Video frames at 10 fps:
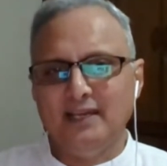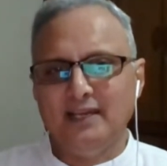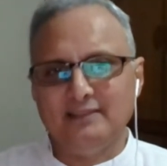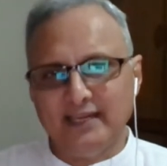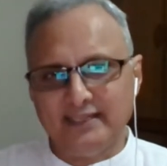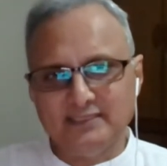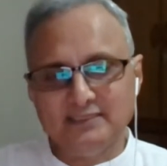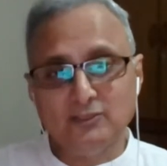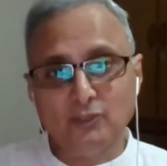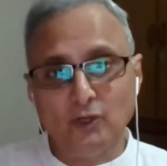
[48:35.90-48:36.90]
and that
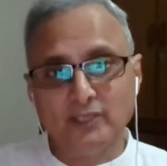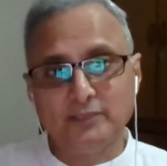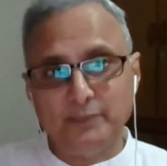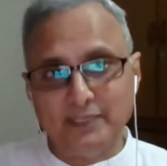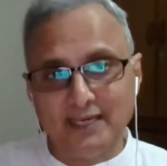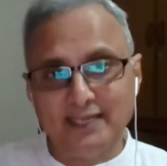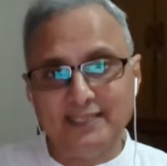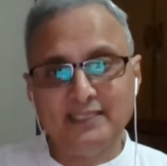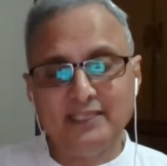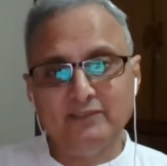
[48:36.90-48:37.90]
is the thought
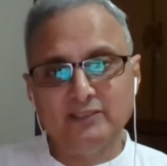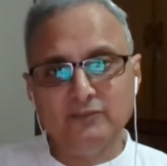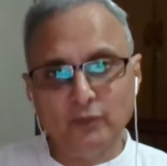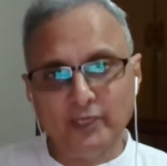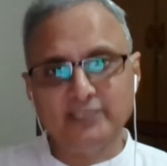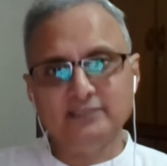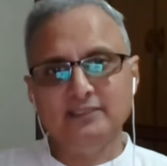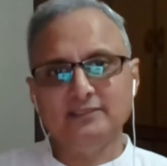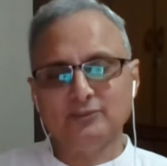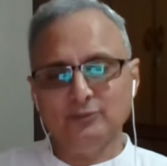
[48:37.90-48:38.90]
behind even the
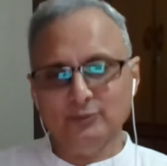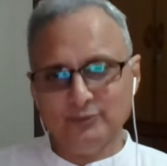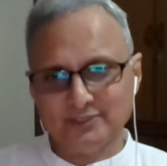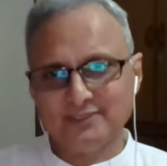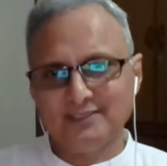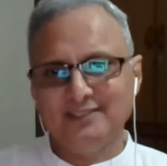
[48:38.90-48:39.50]
vocational schools.